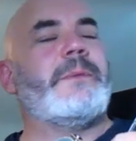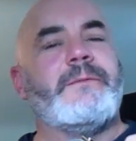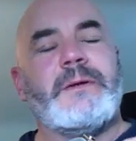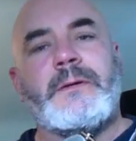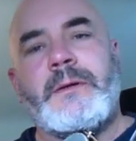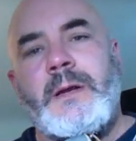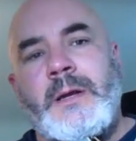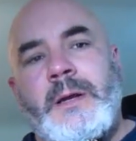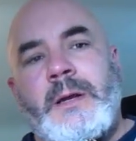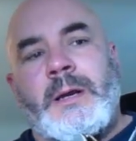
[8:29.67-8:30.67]
big of a deal.
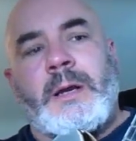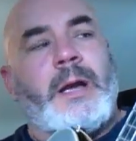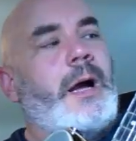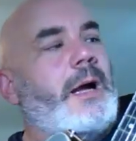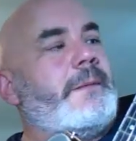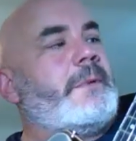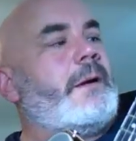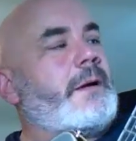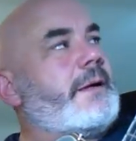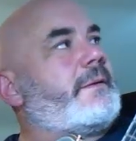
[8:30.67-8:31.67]
All
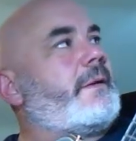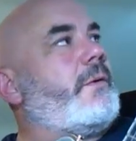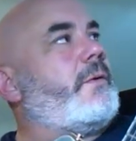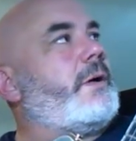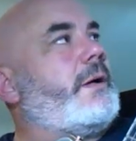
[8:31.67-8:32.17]
right, so